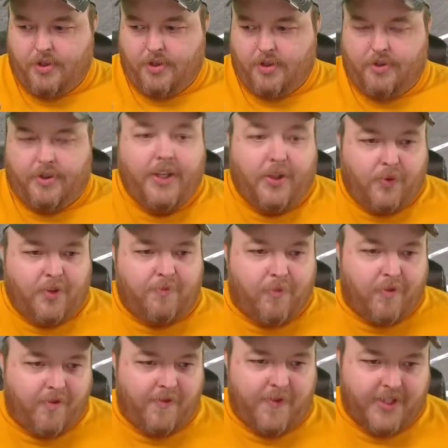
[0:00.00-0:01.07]
Liquid's
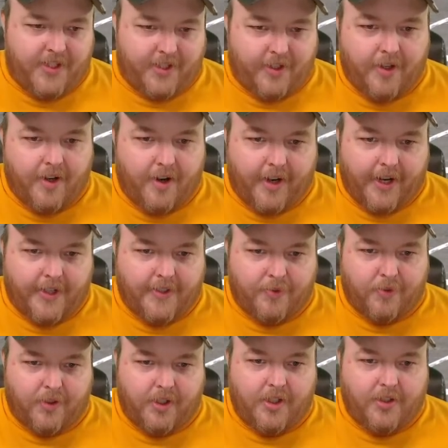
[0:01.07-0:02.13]
more efficient. Alright, so
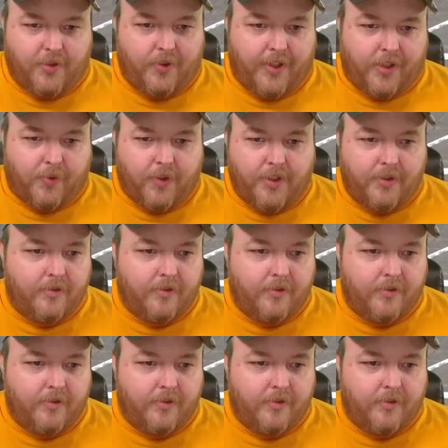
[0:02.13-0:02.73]
we're gonna do liquid.